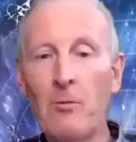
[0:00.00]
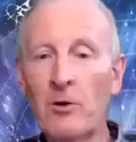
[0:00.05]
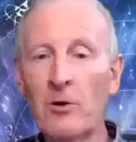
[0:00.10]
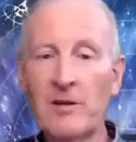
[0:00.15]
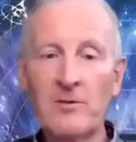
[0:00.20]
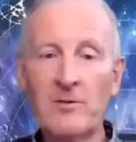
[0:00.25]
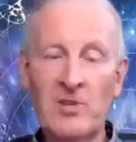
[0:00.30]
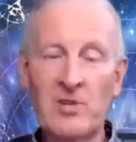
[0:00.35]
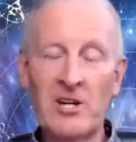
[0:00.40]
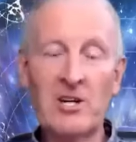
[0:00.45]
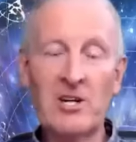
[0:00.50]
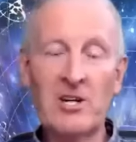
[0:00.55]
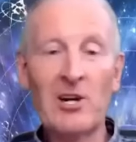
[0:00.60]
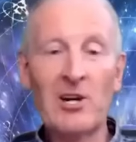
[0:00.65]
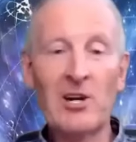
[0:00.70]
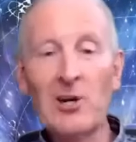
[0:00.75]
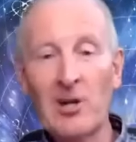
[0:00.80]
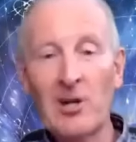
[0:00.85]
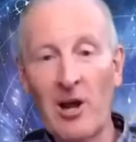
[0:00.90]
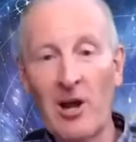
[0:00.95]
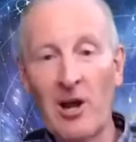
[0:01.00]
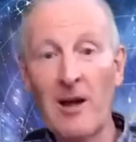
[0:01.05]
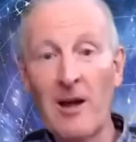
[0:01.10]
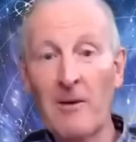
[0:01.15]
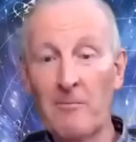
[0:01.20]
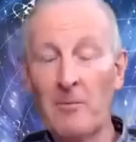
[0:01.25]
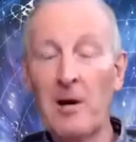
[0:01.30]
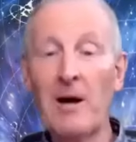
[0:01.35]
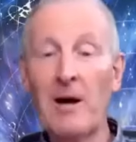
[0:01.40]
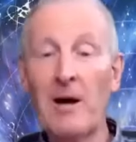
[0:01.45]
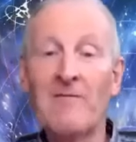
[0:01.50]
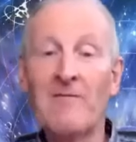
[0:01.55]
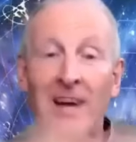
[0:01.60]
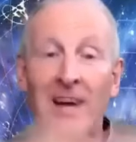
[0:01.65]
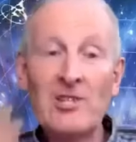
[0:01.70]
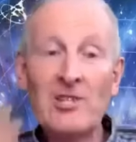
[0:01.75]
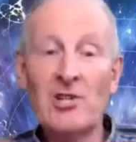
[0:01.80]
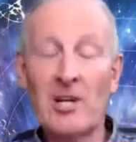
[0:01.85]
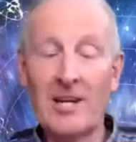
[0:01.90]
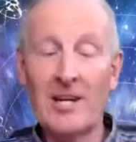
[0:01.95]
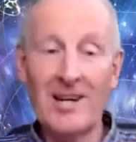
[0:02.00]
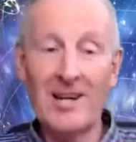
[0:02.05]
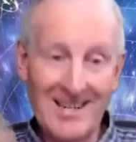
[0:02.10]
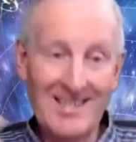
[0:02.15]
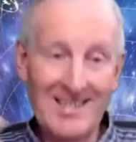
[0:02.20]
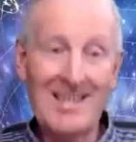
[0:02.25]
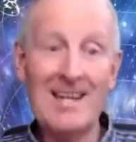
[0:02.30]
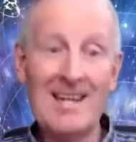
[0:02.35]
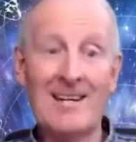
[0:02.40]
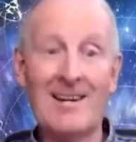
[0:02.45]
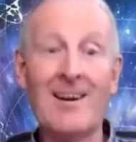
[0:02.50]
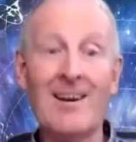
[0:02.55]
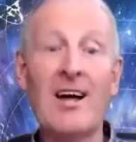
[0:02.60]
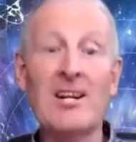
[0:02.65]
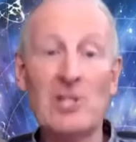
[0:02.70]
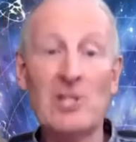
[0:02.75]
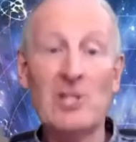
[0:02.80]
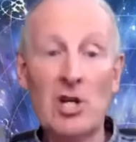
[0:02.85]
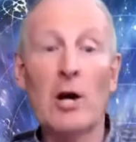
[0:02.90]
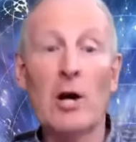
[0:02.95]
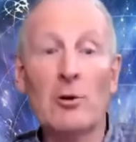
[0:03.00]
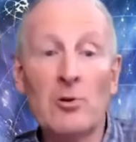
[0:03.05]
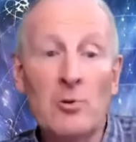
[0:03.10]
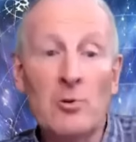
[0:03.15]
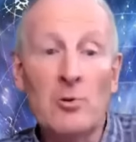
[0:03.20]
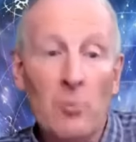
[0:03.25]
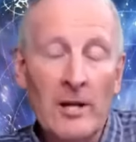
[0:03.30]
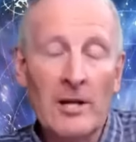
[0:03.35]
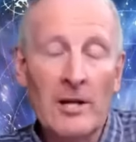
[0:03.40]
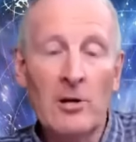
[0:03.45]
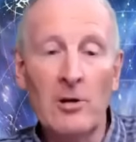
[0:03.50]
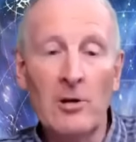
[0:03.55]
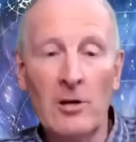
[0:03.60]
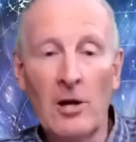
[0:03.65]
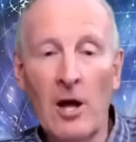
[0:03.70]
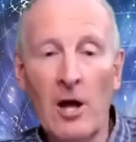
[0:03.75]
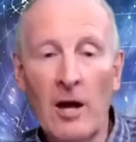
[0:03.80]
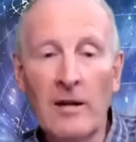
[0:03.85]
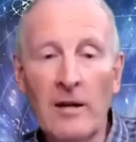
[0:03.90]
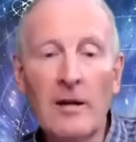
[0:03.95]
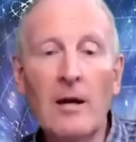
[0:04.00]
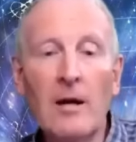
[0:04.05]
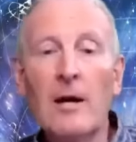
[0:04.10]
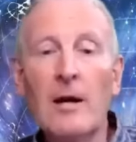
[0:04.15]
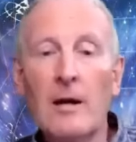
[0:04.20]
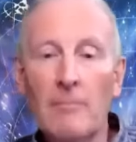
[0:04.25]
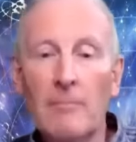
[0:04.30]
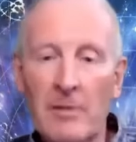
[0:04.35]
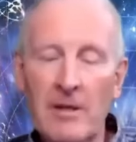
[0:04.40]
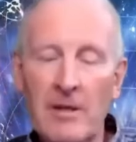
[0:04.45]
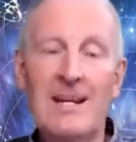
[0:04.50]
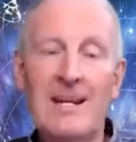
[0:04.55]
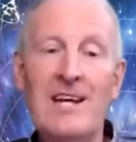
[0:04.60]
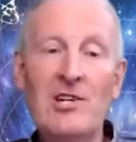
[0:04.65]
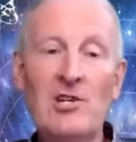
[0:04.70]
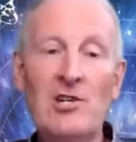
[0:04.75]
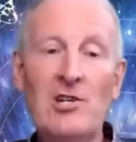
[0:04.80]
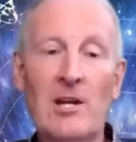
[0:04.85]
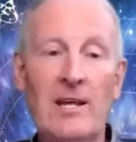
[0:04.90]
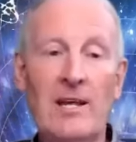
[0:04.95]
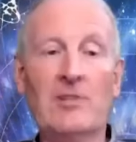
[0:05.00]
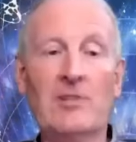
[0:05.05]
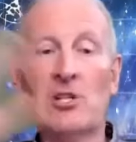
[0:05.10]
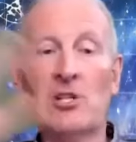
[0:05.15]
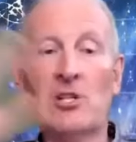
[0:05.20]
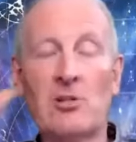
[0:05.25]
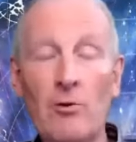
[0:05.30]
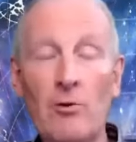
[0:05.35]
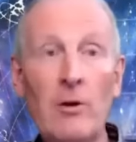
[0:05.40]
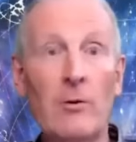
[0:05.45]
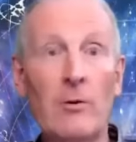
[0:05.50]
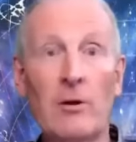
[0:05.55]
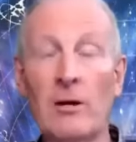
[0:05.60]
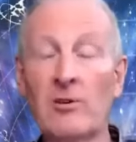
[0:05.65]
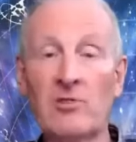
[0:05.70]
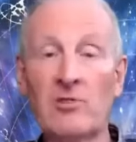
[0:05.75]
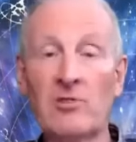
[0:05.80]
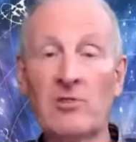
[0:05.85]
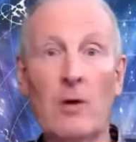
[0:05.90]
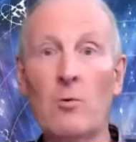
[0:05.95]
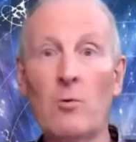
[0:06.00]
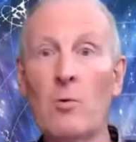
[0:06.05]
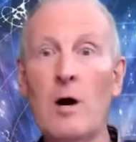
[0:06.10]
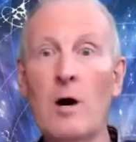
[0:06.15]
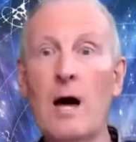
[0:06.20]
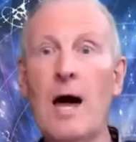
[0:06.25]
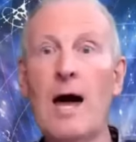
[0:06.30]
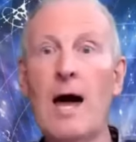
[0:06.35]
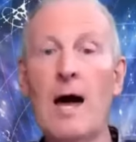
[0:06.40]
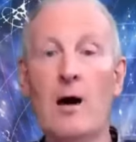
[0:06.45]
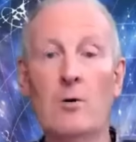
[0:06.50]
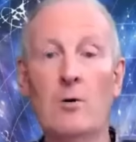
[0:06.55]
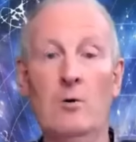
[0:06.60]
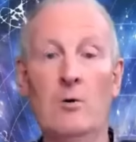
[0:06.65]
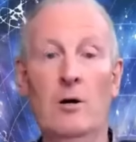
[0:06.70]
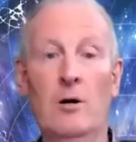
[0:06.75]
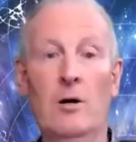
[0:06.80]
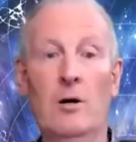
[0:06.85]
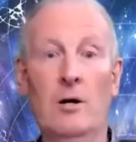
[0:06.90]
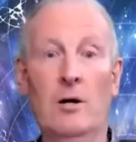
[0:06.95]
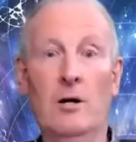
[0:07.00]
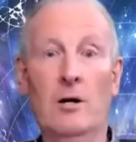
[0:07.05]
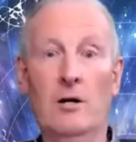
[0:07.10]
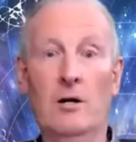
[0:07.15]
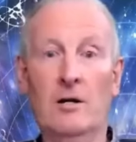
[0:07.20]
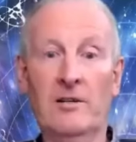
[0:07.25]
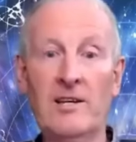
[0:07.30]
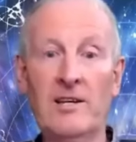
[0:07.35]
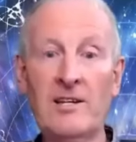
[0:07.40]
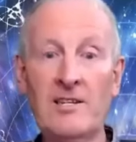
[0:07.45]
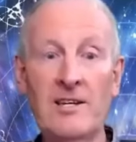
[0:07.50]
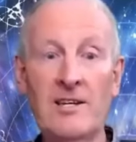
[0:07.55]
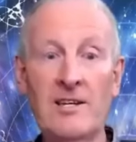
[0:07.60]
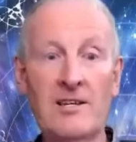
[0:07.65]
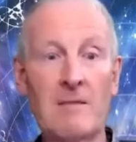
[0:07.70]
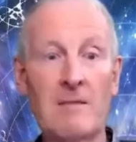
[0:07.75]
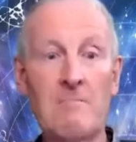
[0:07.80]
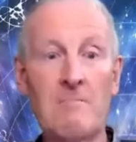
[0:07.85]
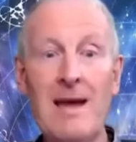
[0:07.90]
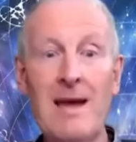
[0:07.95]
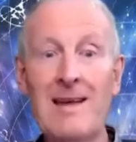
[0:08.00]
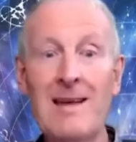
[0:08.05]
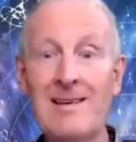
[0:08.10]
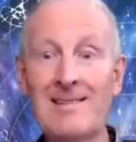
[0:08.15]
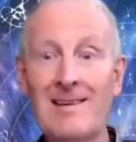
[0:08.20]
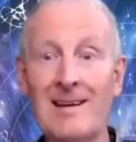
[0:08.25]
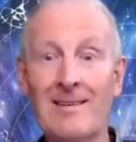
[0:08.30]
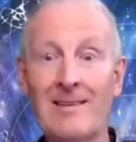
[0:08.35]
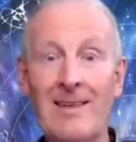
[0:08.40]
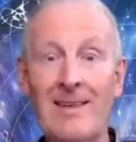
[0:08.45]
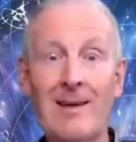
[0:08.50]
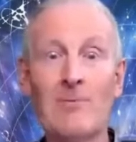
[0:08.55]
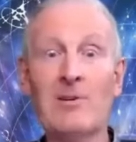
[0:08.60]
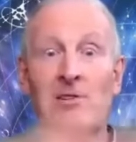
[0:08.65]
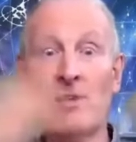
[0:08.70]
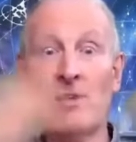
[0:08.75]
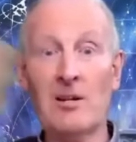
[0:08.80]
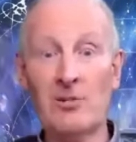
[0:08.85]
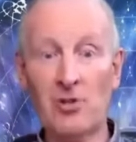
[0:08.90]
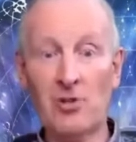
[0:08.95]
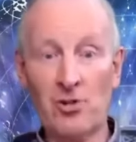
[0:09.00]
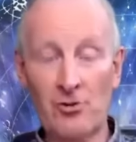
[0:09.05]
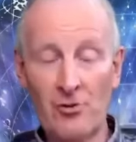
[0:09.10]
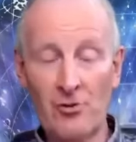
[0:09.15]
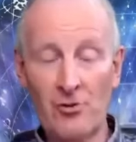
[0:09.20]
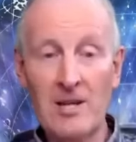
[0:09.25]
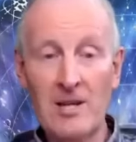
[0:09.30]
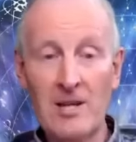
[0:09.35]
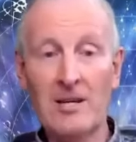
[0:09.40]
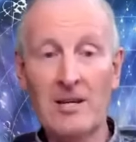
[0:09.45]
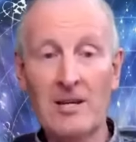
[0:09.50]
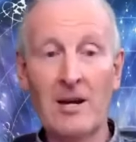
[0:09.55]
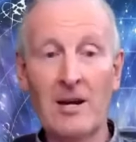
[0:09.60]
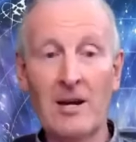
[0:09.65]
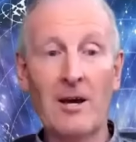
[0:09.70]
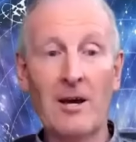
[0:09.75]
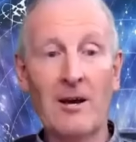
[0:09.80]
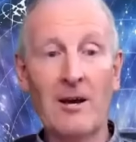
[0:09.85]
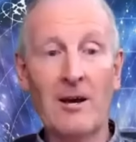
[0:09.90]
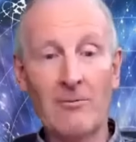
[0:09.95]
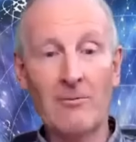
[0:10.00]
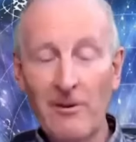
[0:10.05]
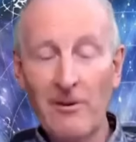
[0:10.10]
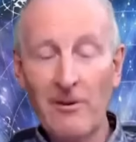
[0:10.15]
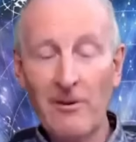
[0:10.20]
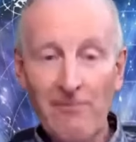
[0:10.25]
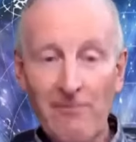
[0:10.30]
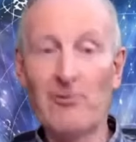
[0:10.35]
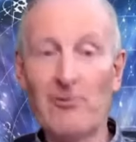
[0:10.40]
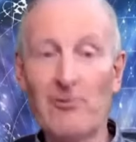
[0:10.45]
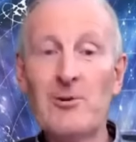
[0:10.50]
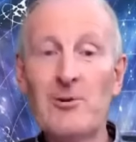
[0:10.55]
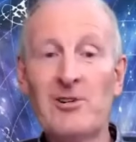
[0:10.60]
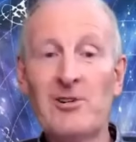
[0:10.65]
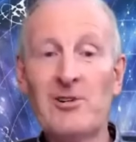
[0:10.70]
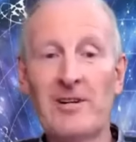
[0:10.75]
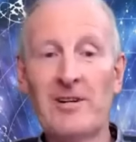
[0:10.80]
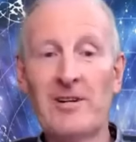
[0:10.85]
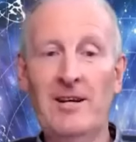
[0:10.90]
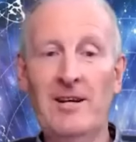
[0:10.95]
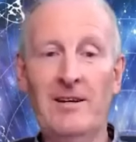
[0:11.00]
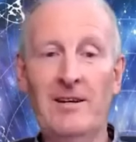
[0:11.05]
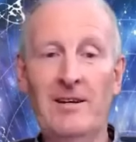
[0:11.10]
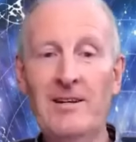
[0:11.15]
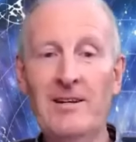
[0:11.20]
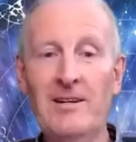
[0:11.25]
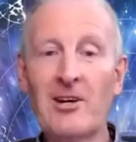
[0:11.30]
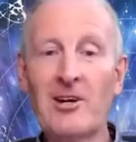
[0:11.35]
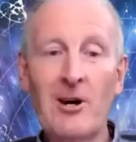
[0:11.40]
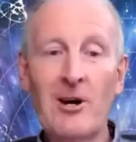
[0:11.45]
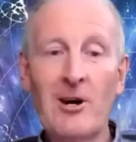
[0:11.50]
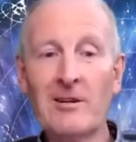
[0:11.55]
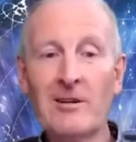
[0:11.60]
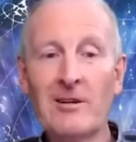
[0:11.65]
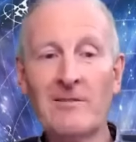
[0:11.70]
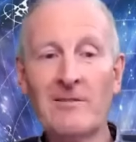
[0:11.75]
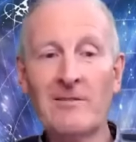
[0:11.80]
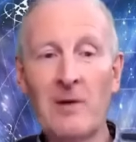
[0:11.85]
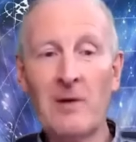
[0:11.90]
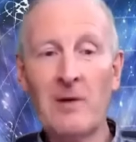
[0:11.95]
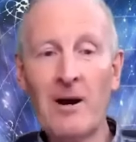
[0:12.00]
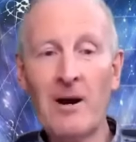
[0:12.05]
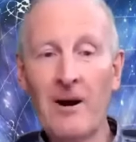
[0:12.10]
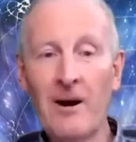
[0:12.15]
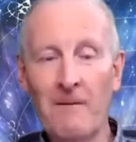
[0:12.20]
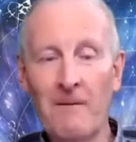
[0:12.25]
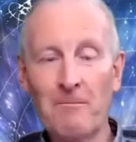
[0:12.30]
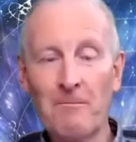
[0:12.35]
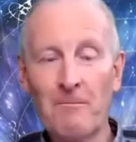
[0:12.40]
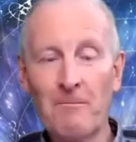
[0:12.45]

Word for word: what it was going to look like, but eventually I did and I chose what it looked like. But initially it just grew and I was like, wow, this is amazing. There is a tree with fruit on it in the garden of my heart.